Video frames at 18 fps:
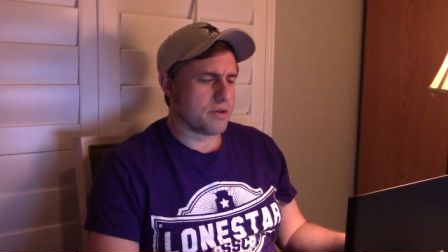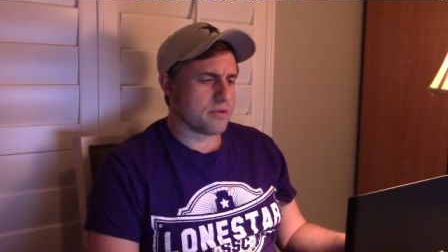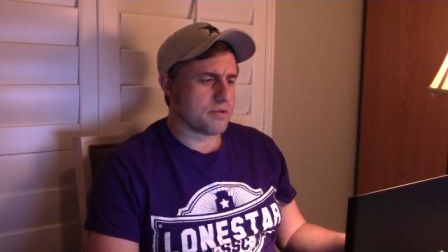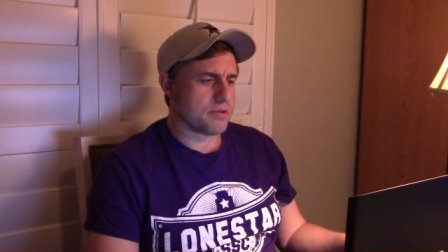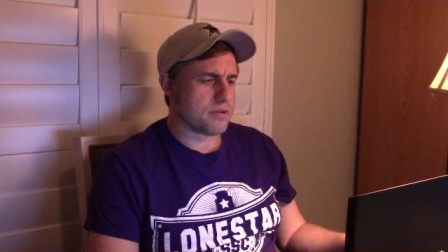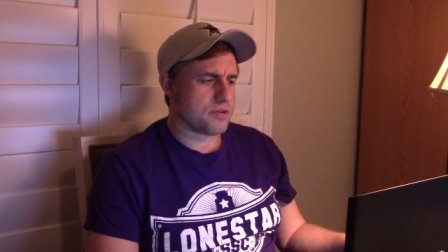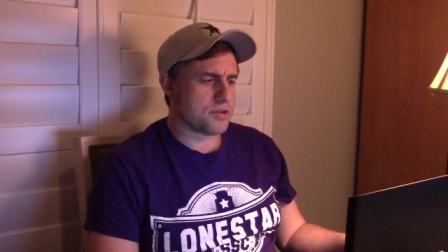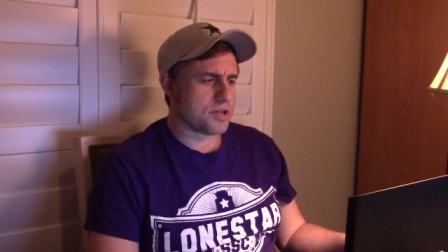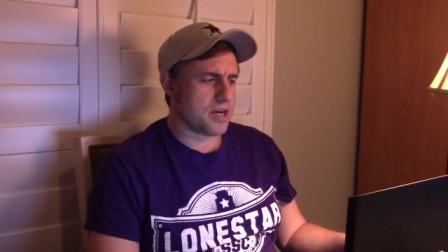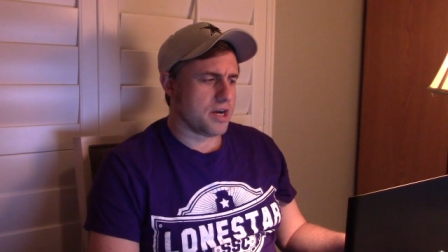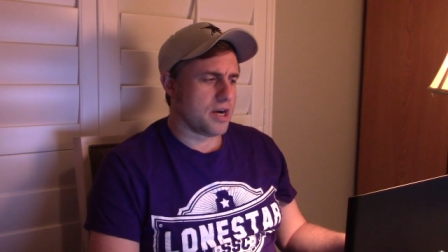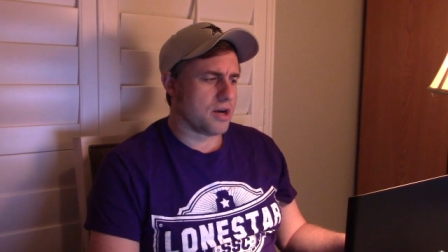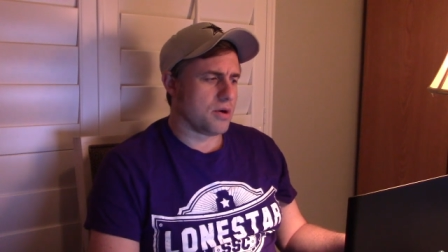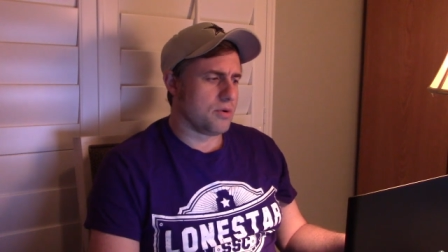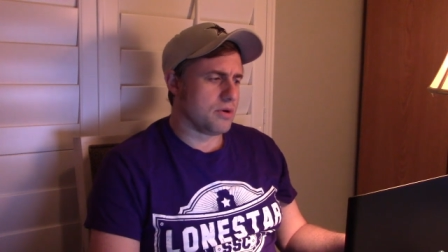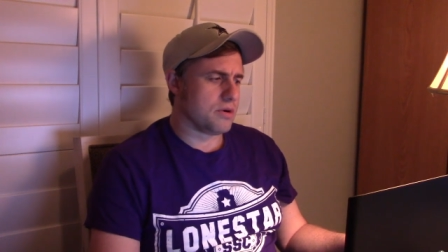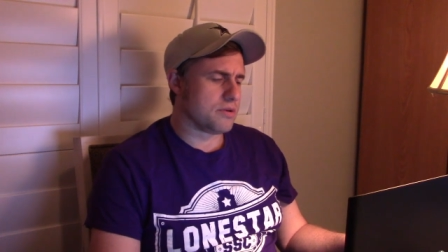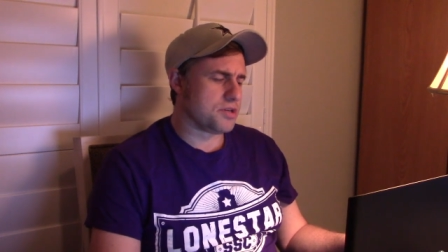And then
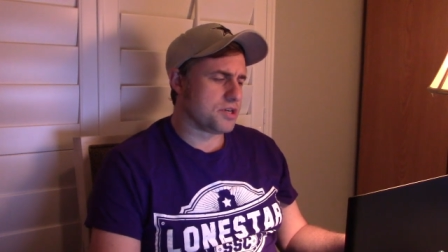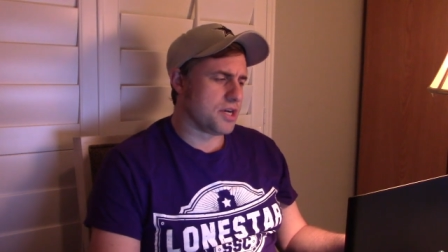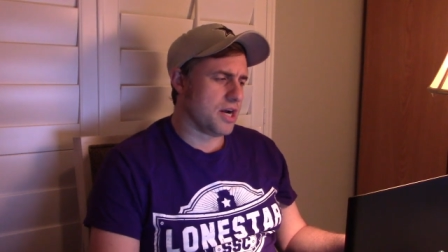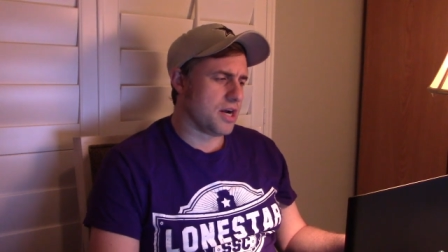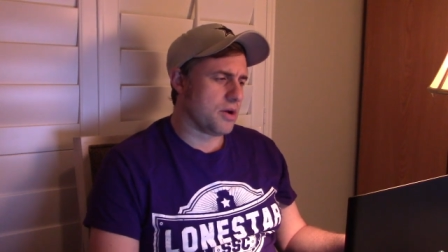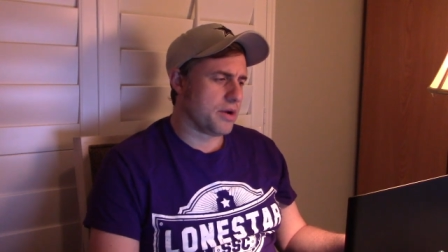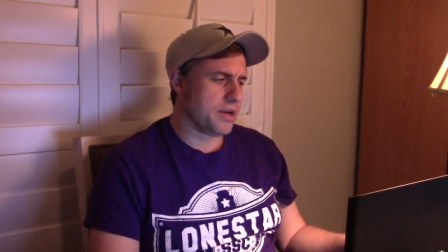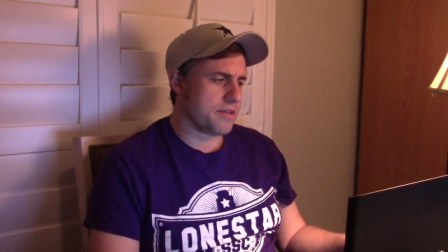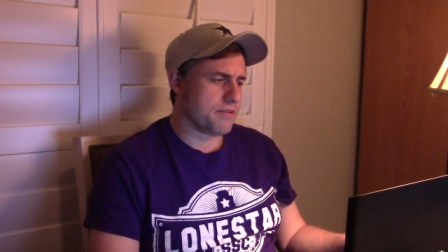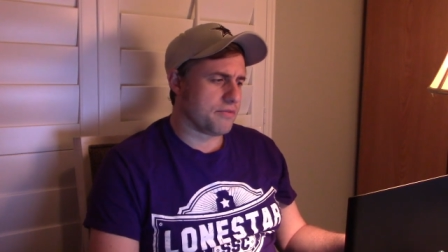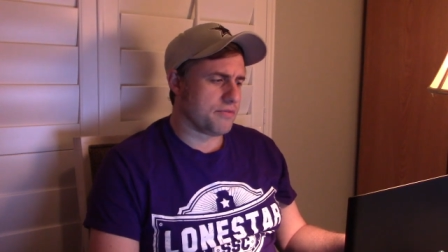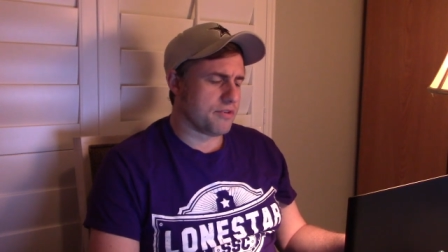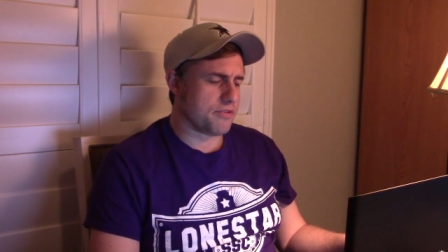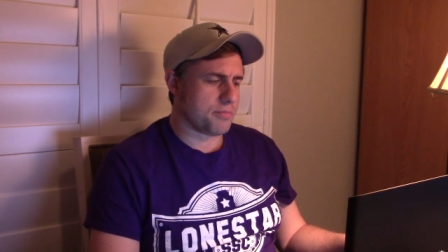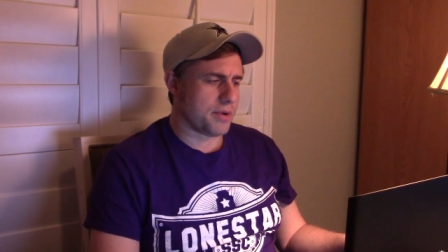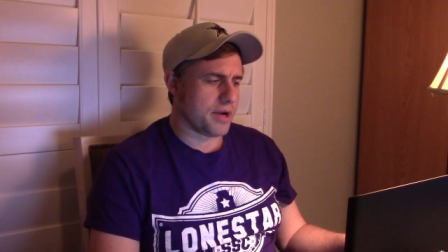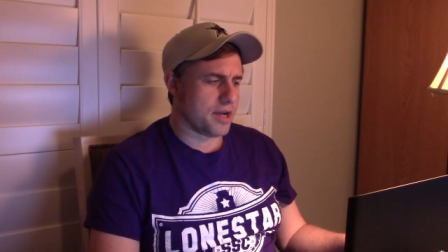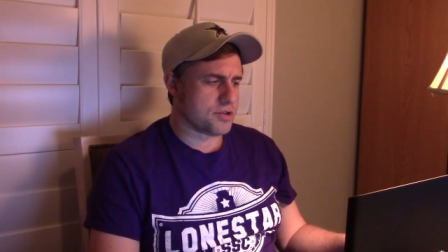Chicago get to
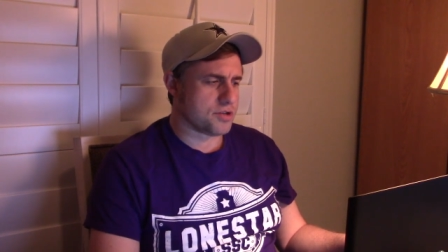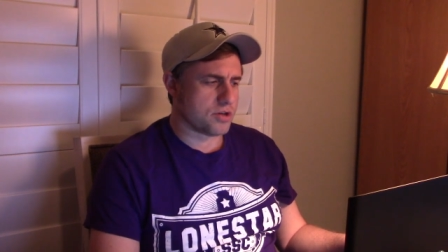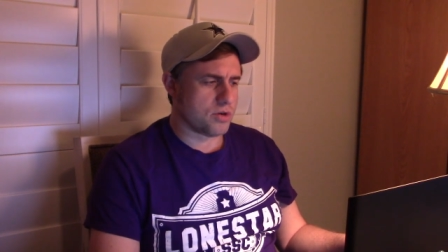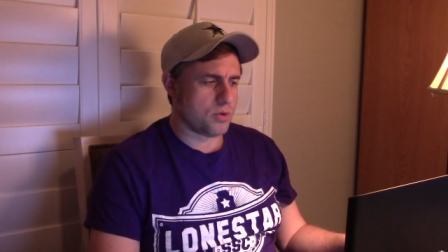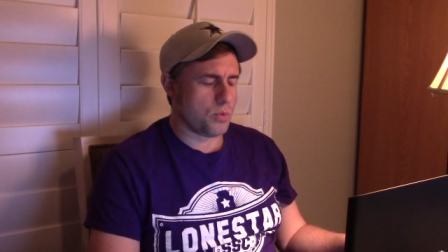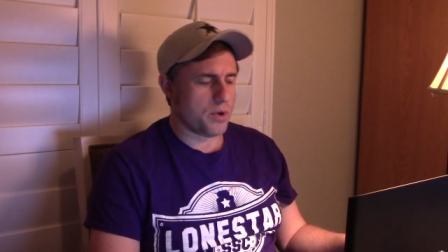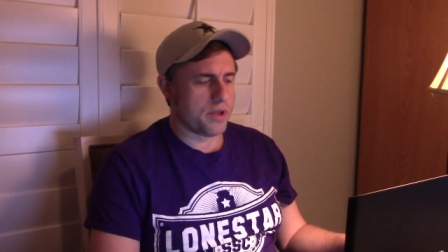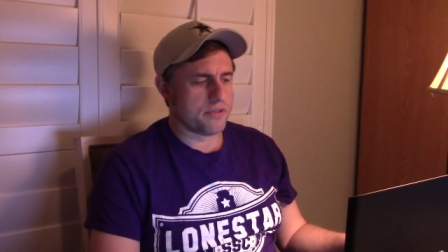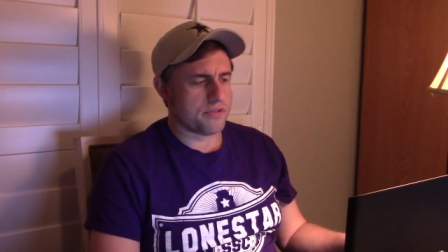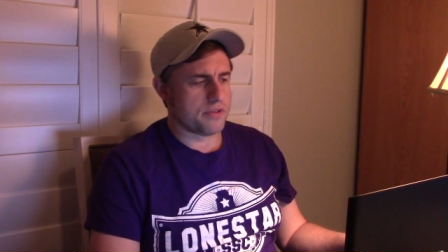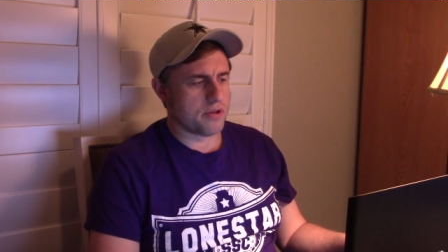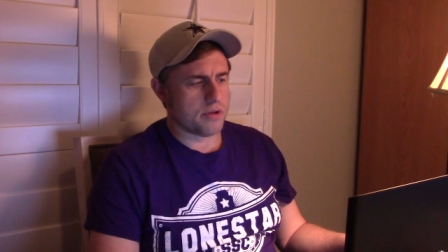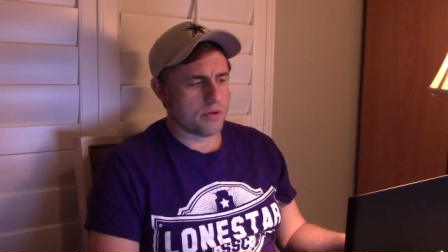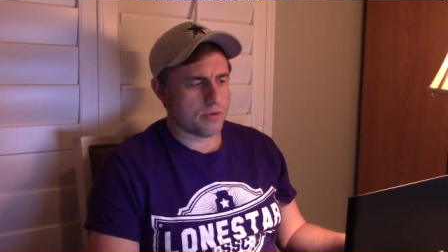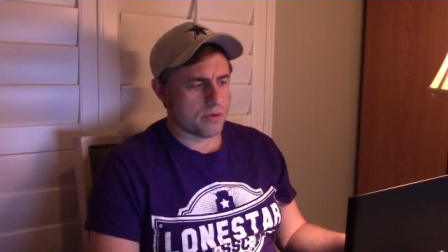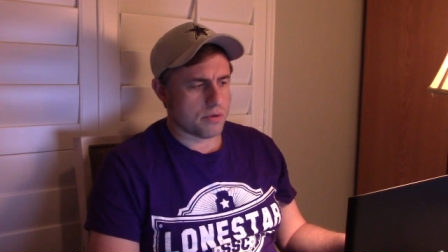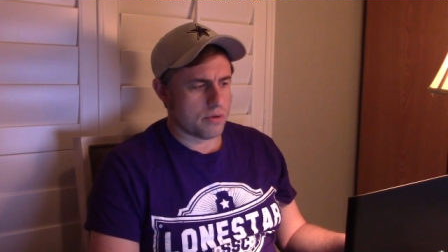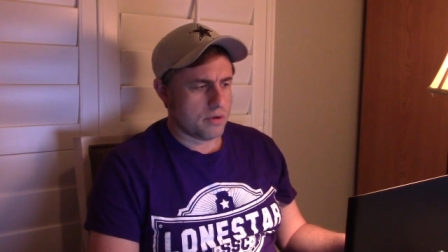Fitzpatrick or
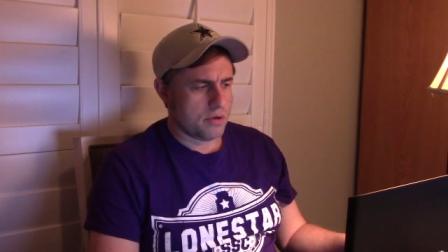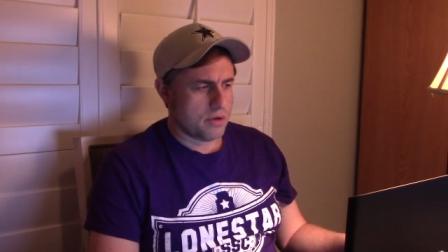Winston or,